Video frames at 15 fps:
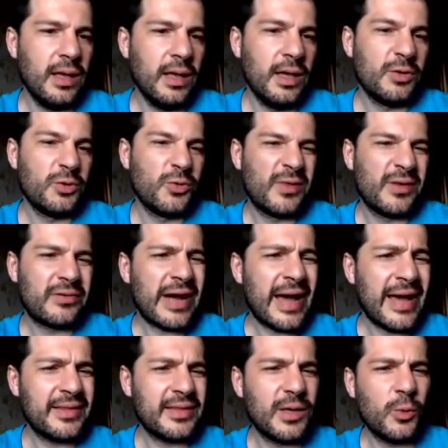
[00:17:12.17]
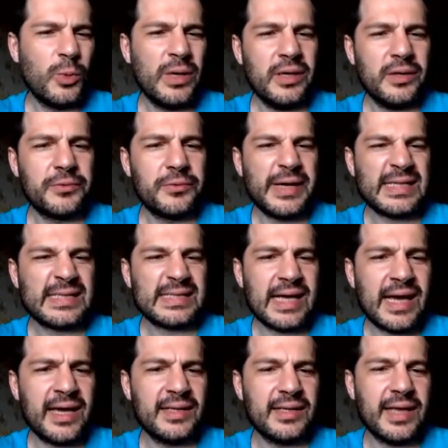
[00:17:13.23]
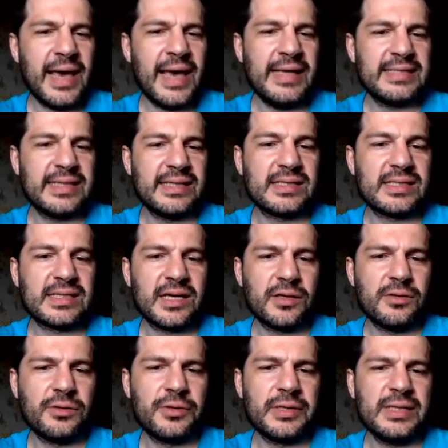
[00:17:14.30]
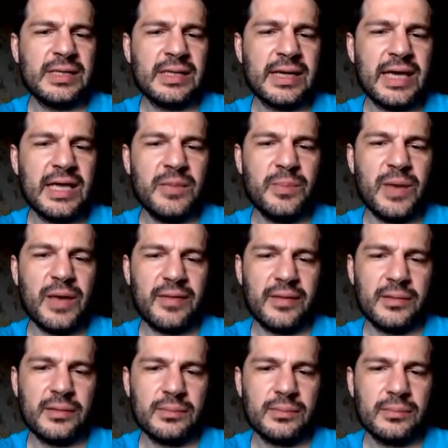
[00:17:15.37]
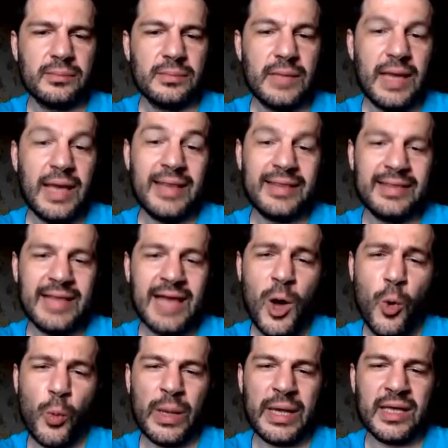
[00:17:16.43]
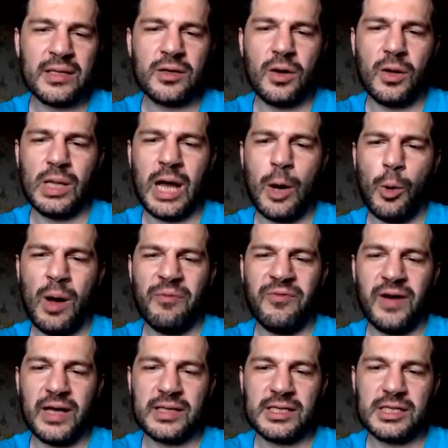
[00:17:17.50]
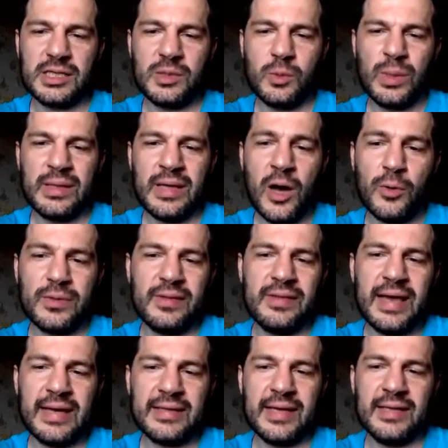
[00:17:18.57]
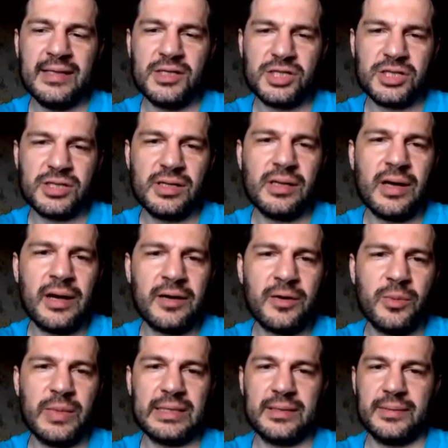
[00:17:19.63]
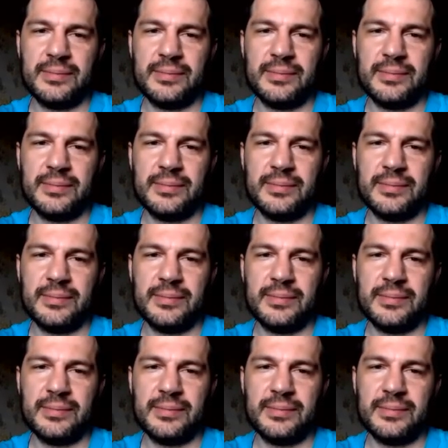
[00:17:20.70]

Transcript: To the right, we reassign async scheduler delegate method, and now we can call our function without that additional argument.